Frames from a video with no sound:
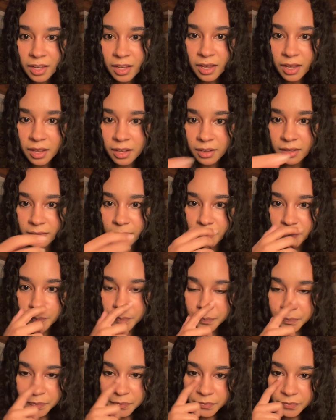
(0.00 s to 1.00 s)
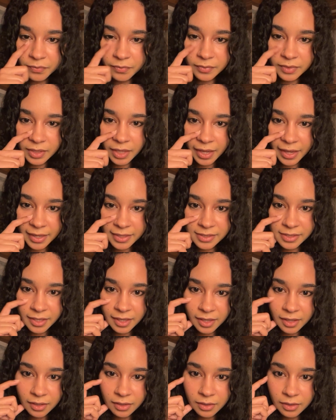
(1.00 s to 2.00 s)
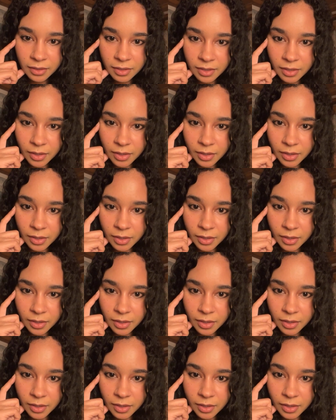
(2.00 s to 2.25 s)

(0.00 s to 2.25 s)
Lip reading: As hell.